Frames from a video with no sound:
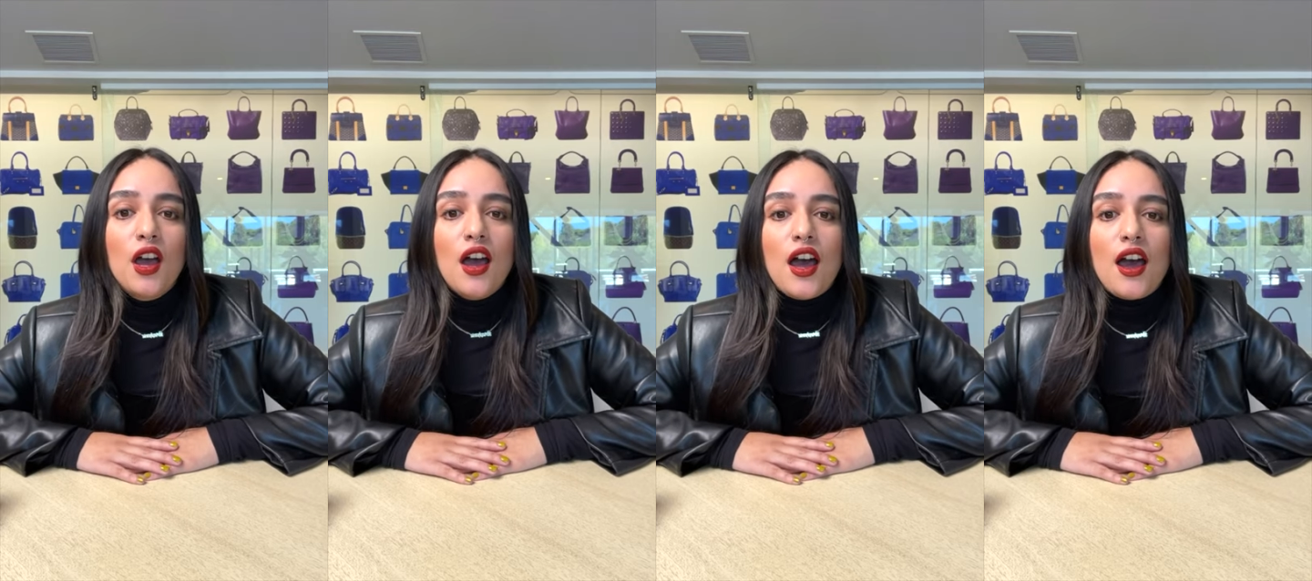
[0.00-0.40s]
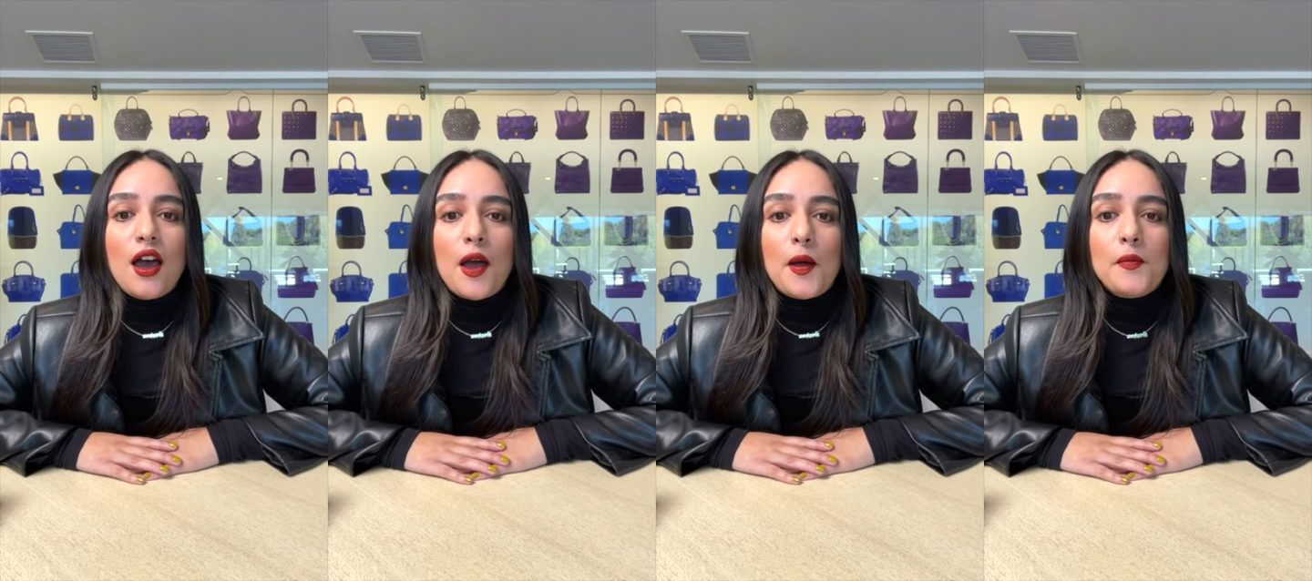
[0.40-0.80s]

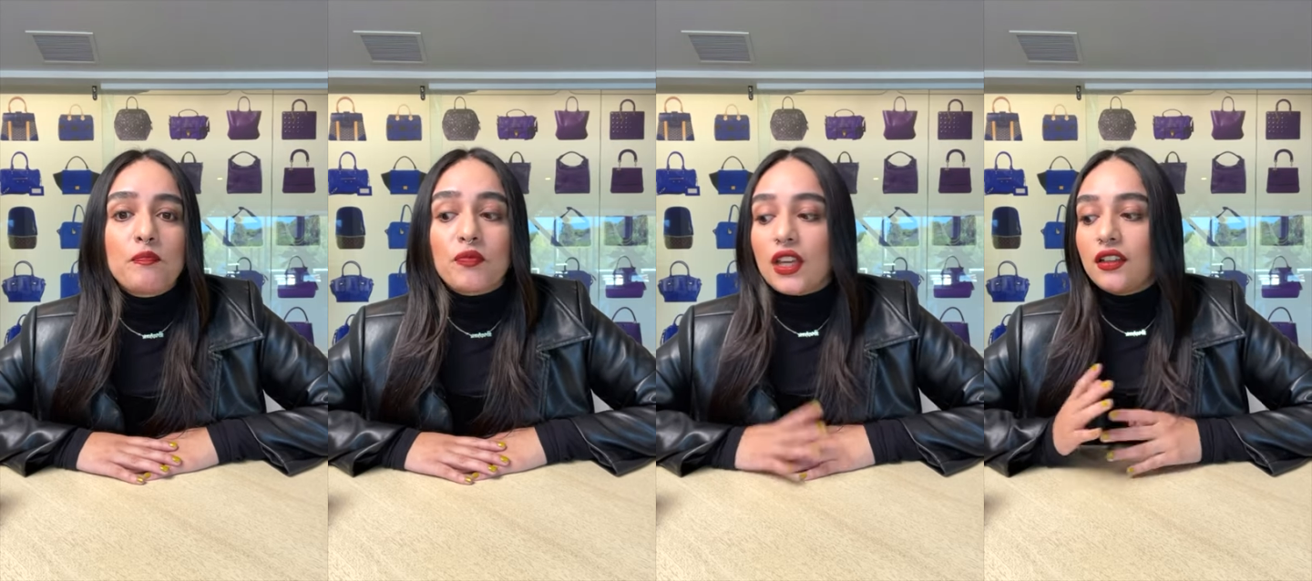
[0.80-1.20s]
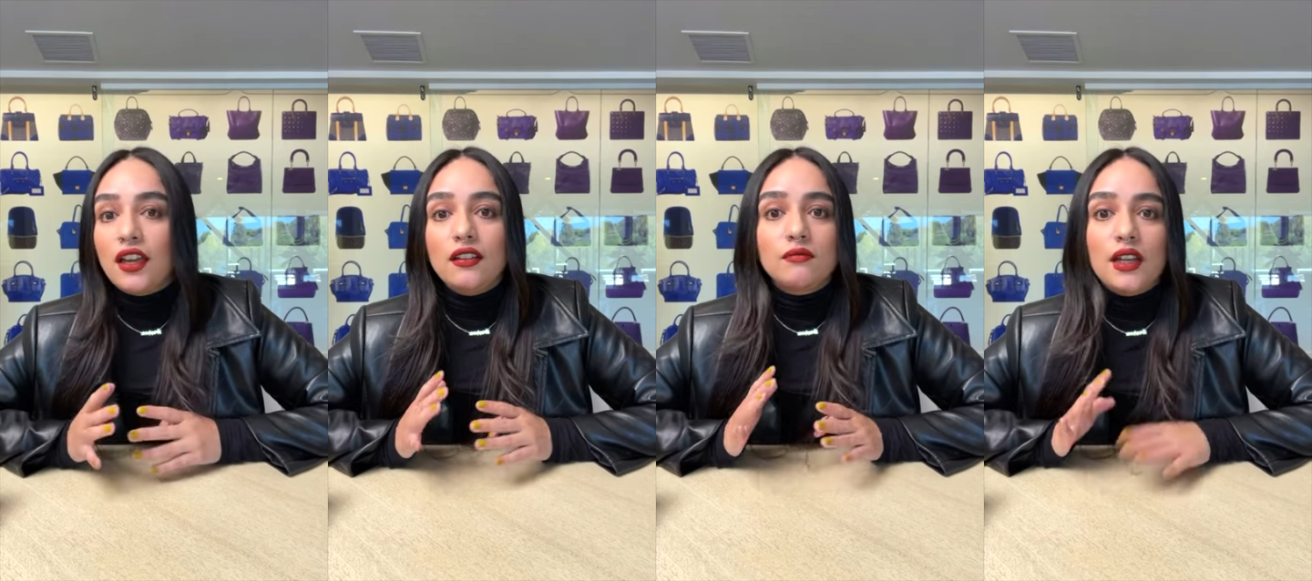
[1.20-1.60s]

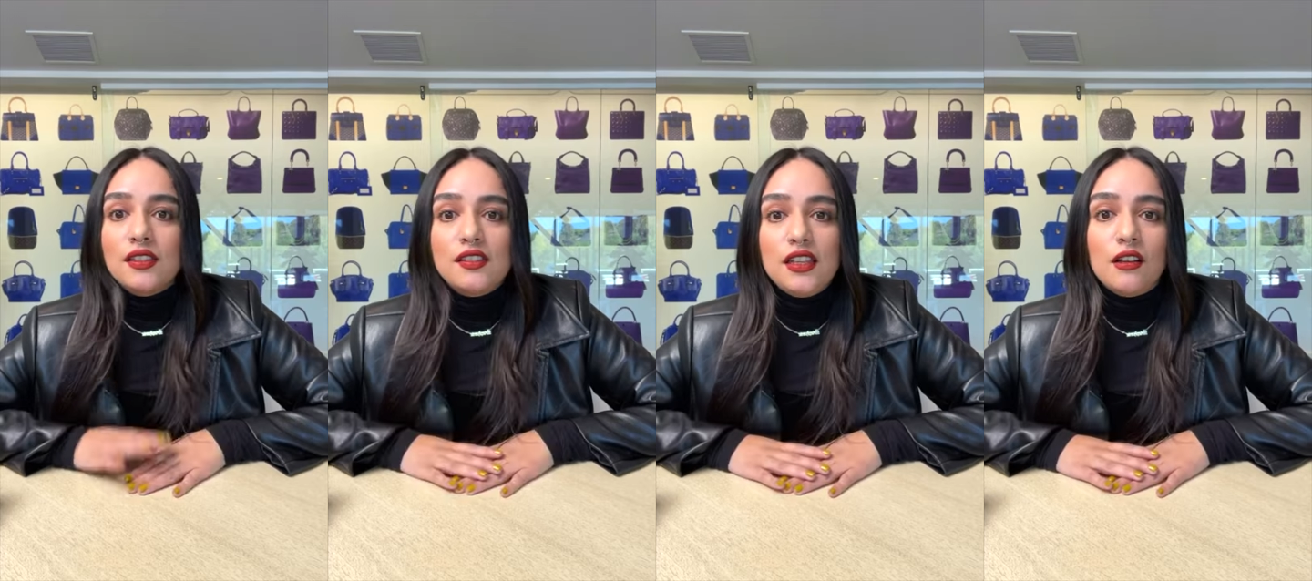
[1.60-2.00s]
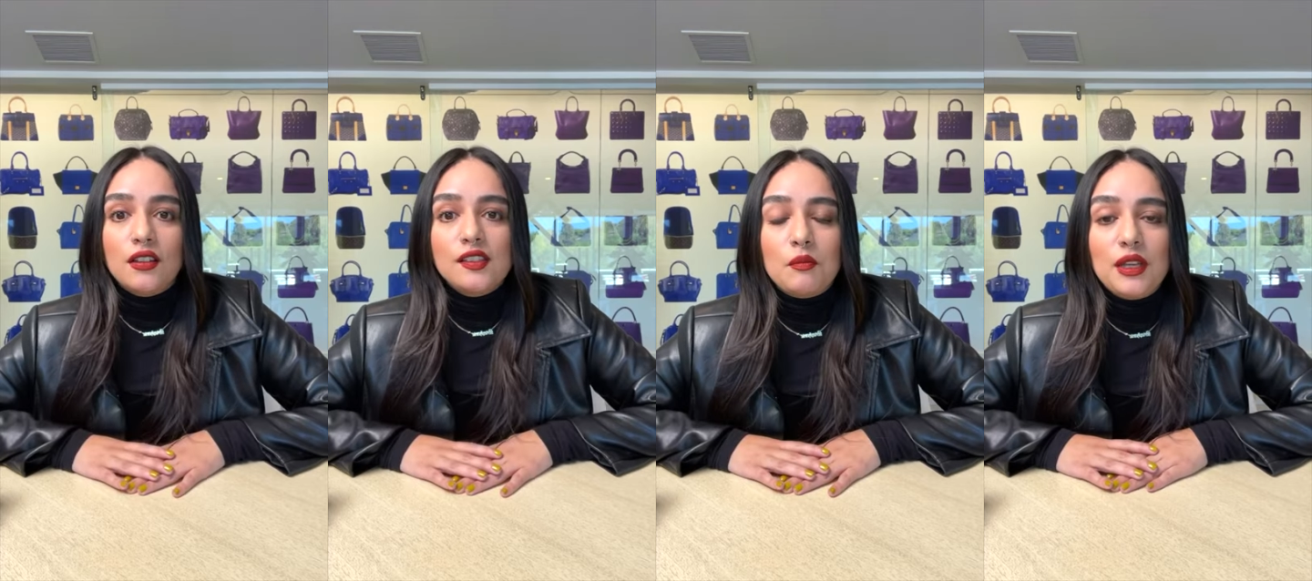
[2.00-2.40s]
get and see all
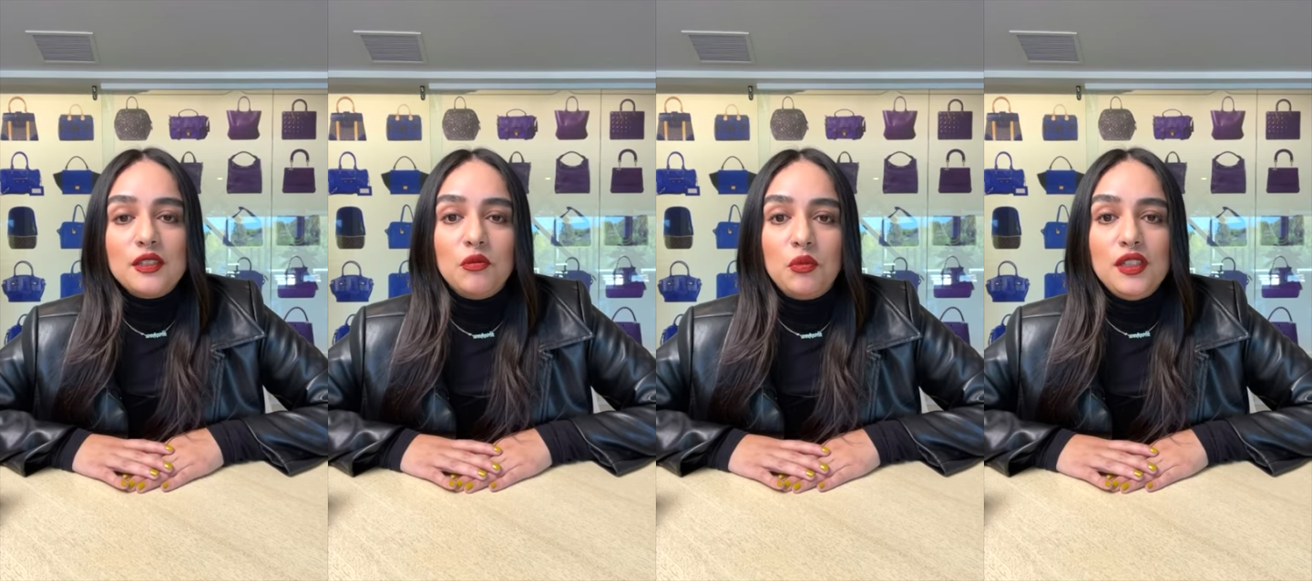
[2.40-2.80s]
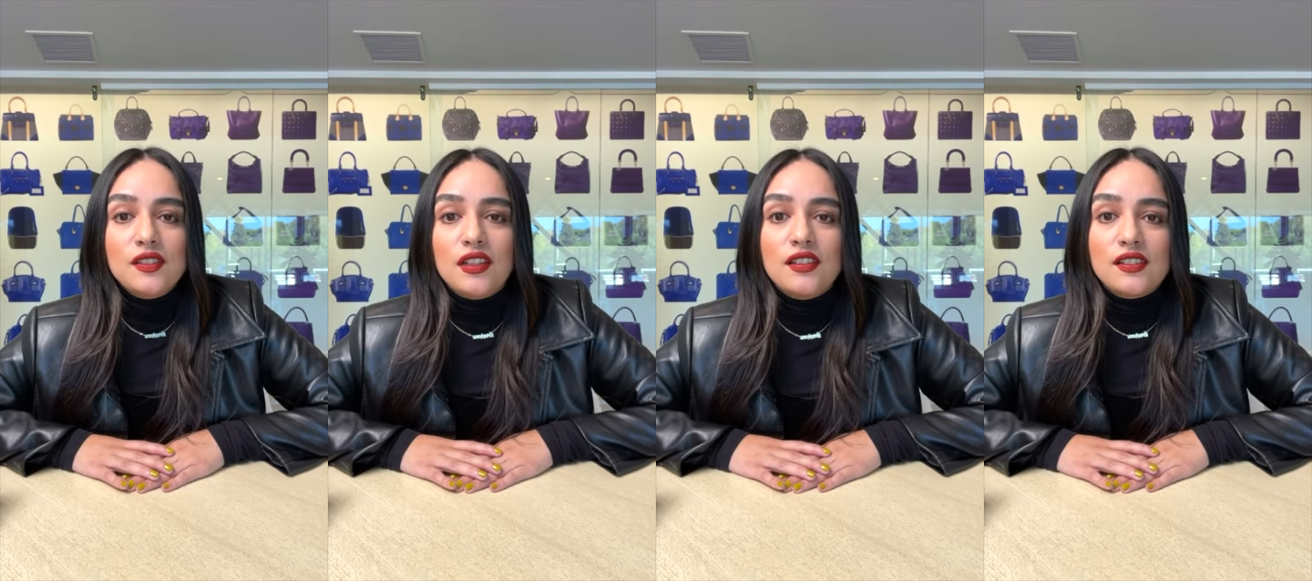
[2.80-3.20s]
these amazing
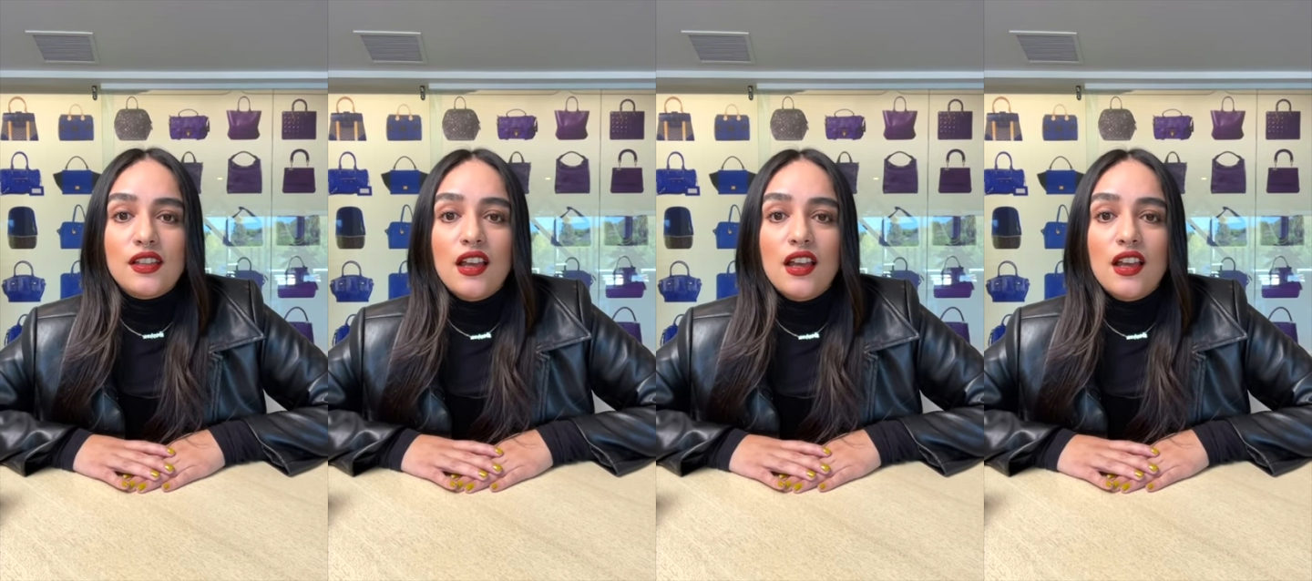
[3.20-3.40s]
pieces.